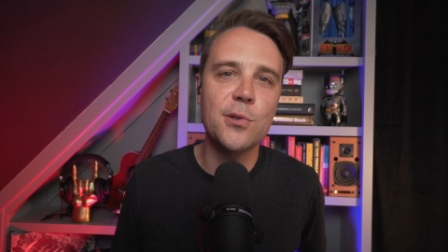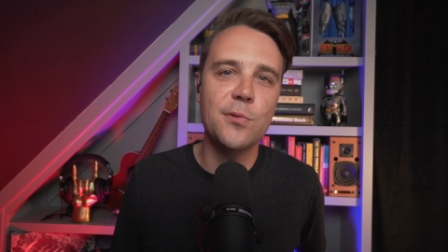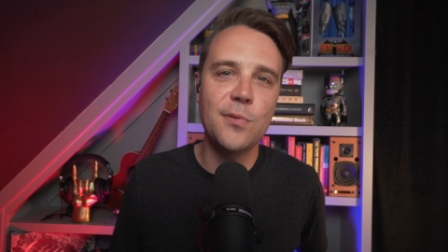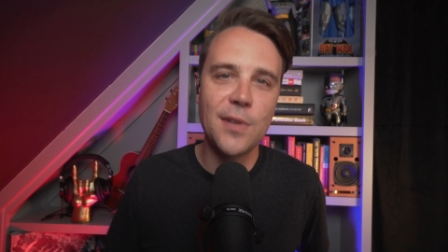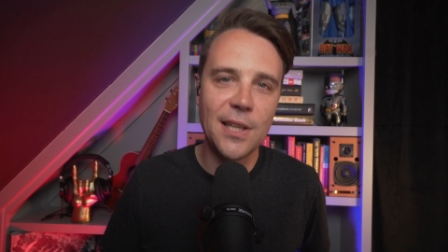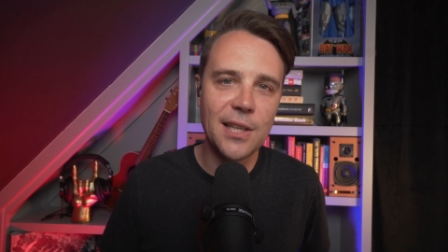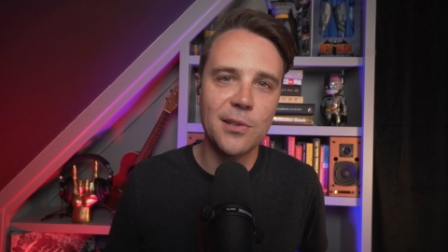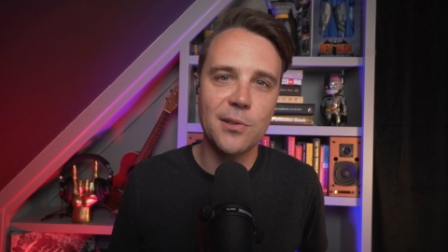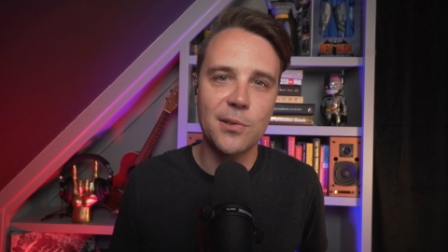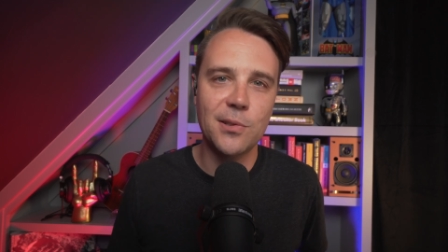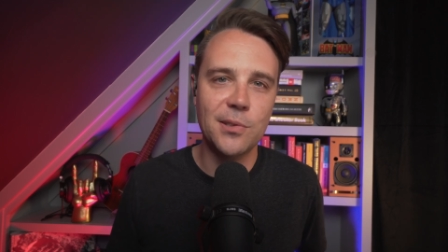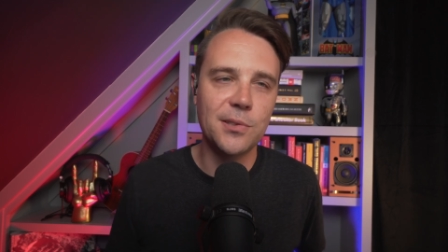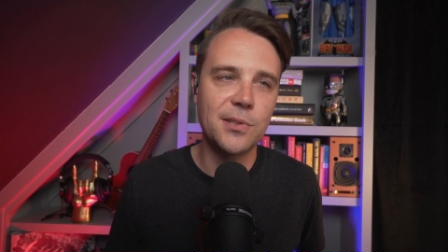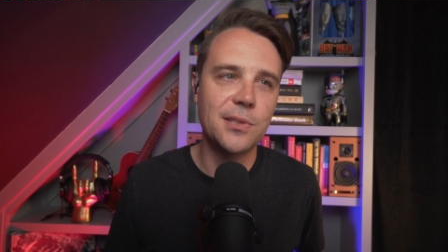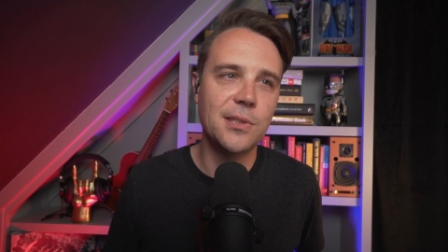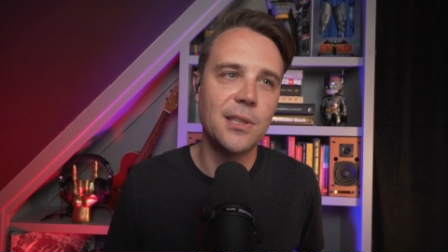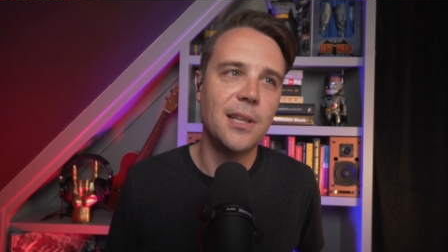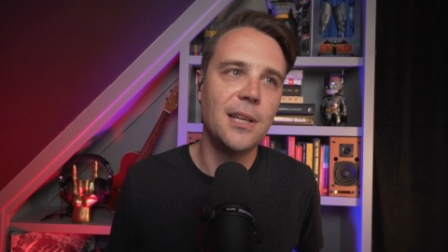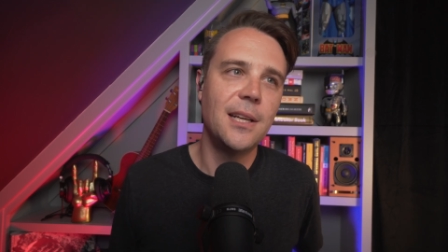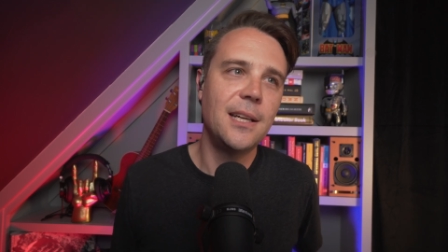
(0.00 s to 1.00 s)
those
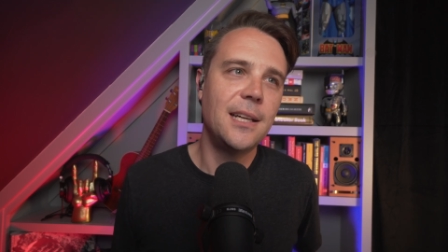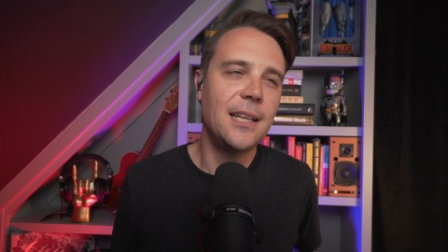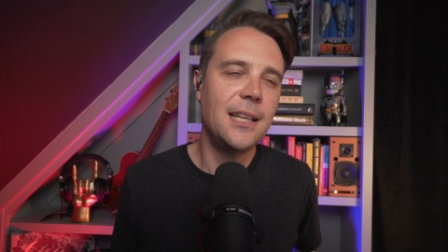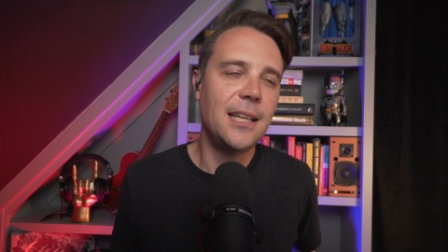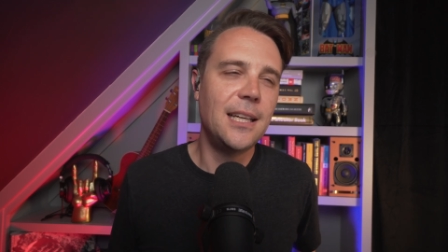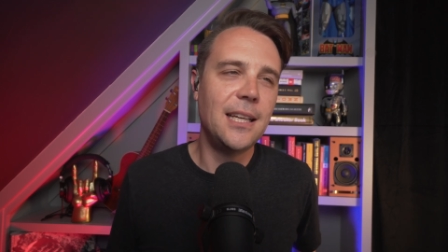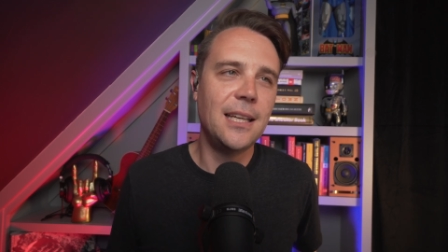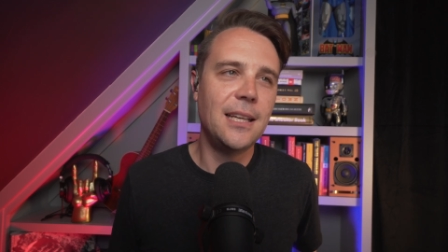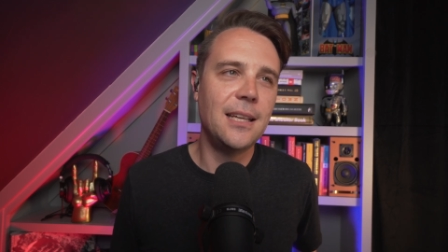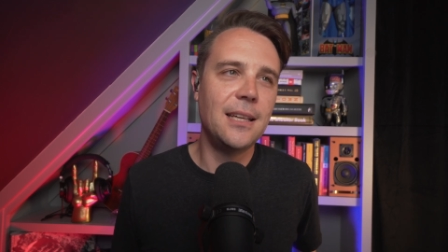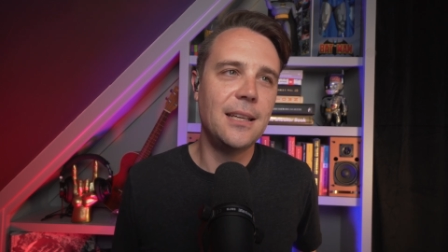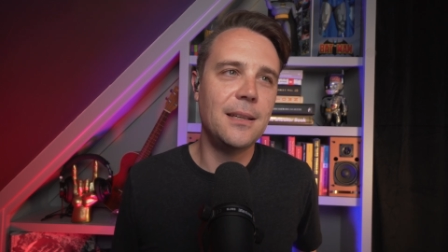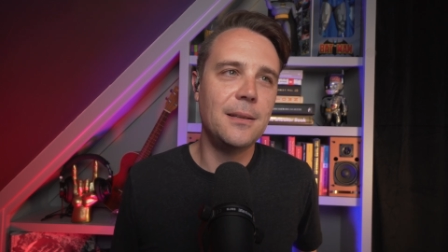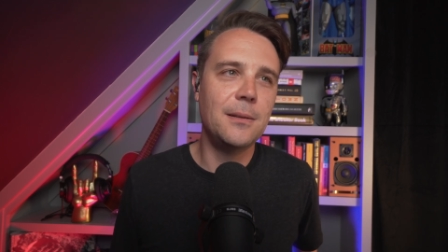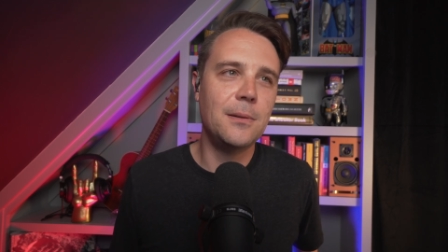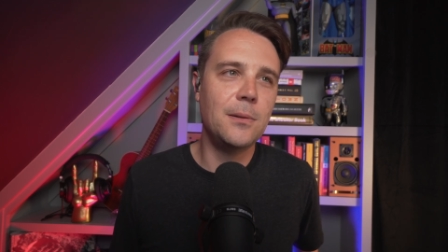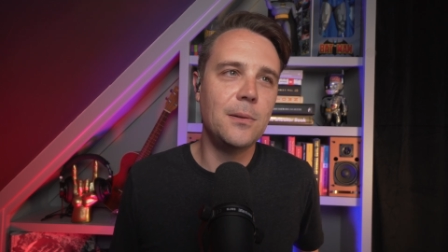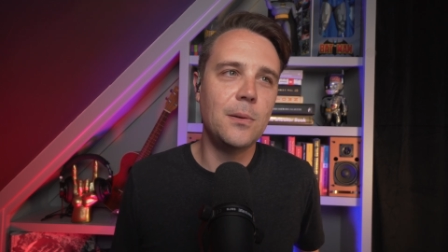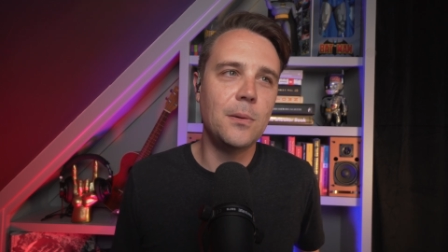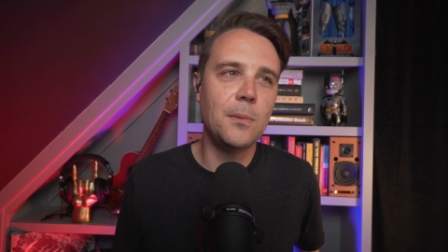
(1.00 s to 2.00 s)
vehicles.
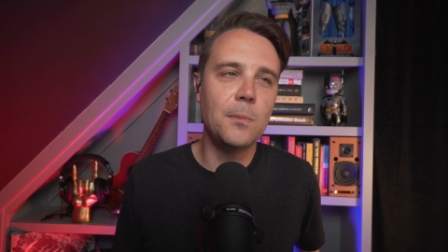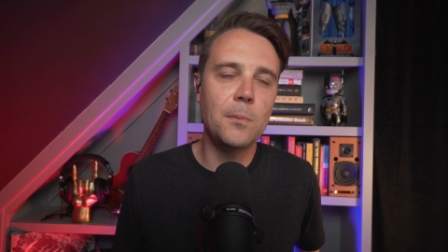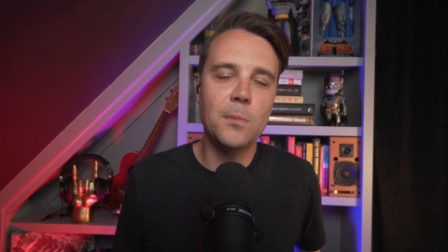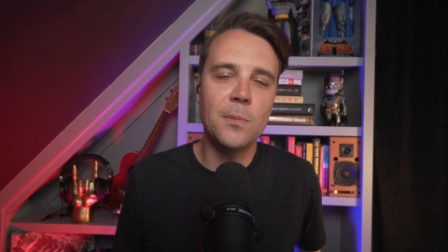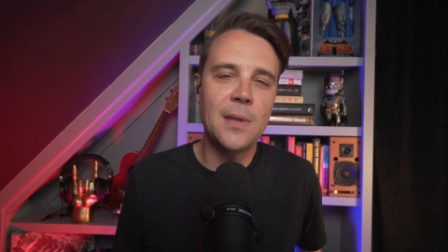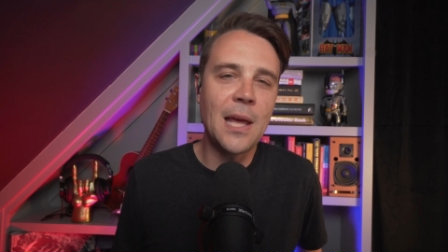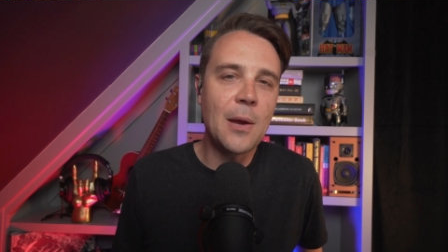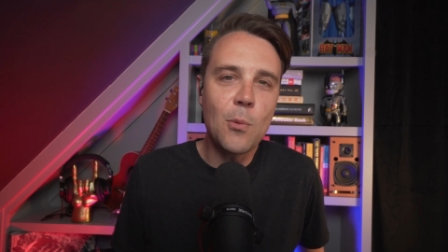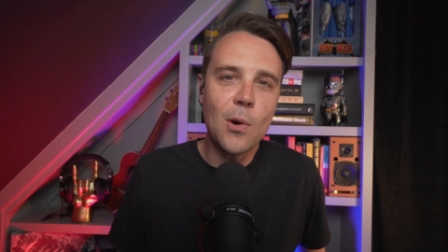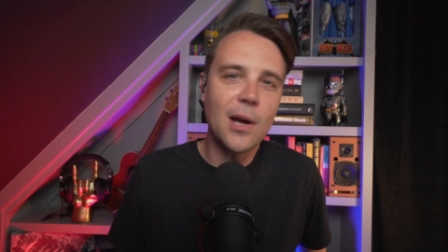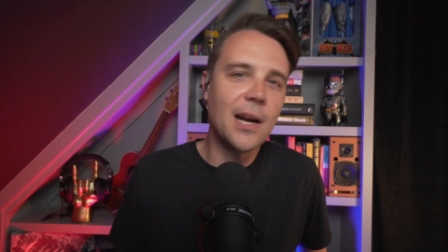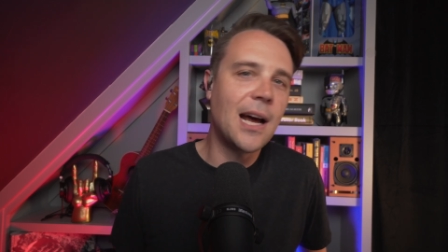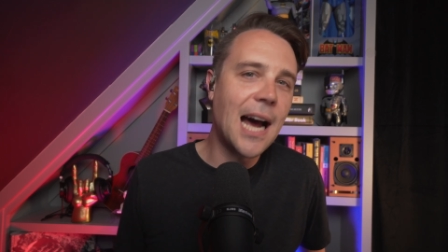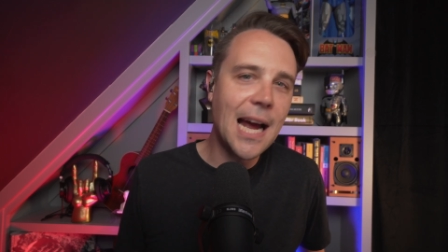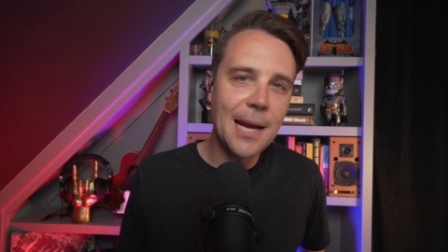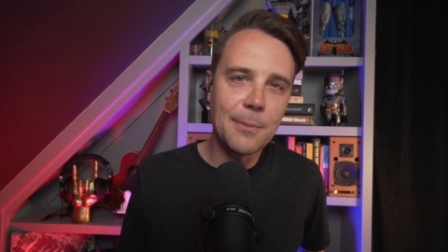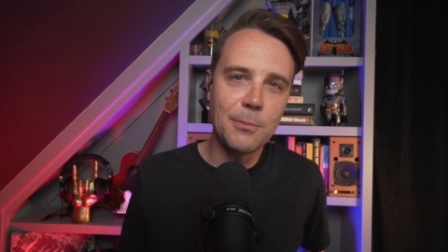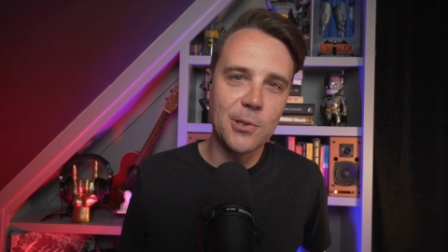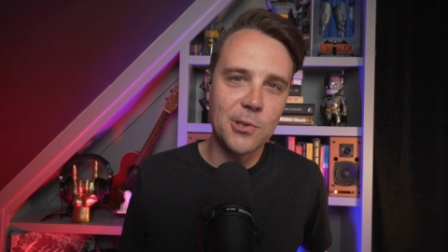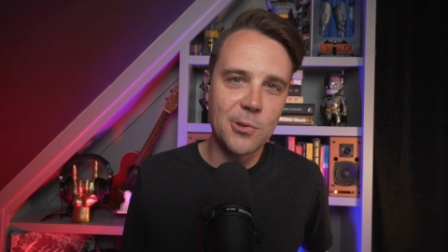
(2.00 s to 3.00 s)
They want
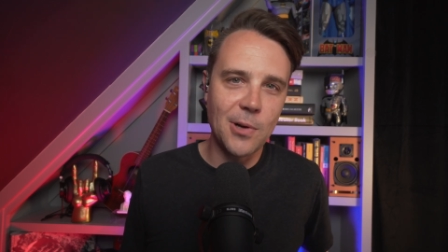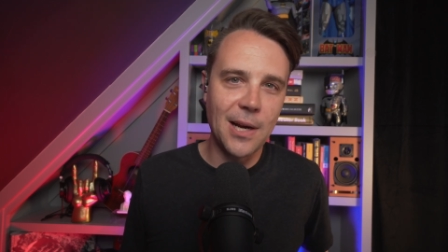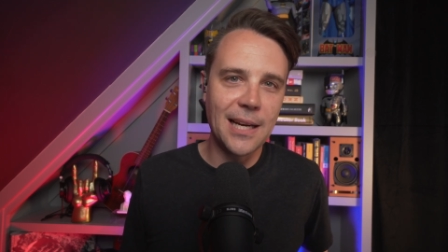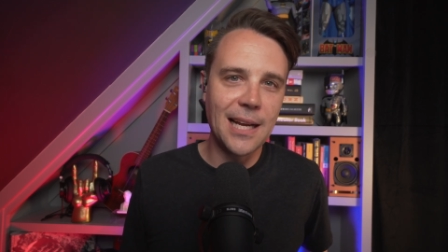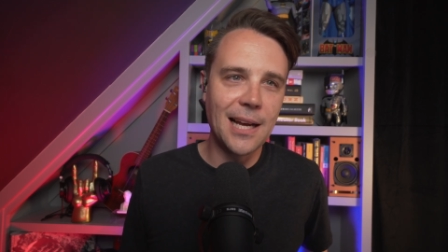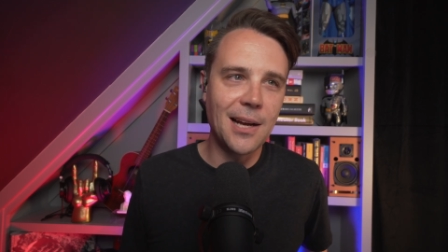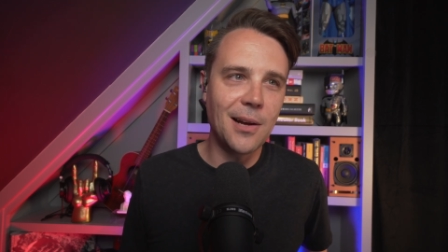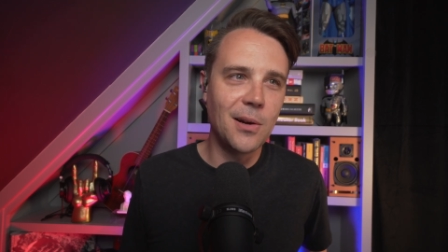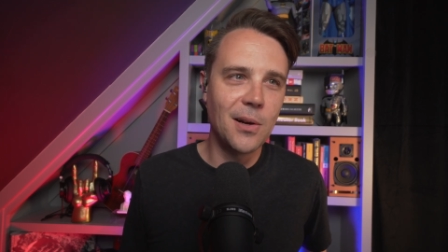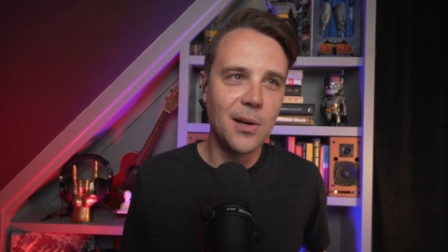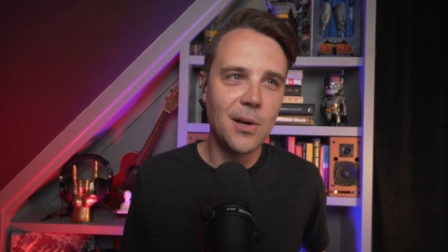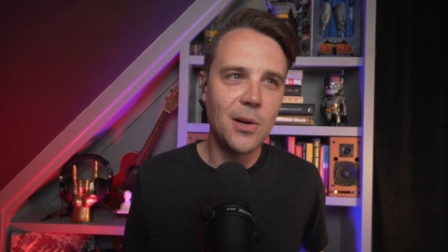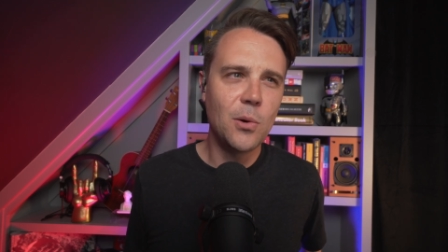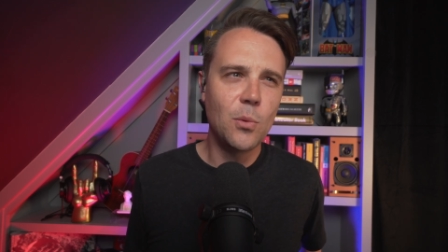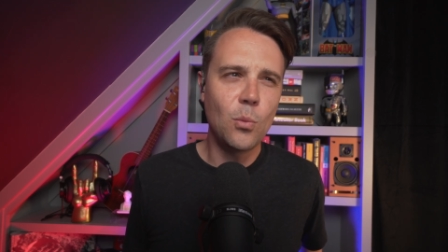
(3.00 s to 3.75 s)
hybrids right now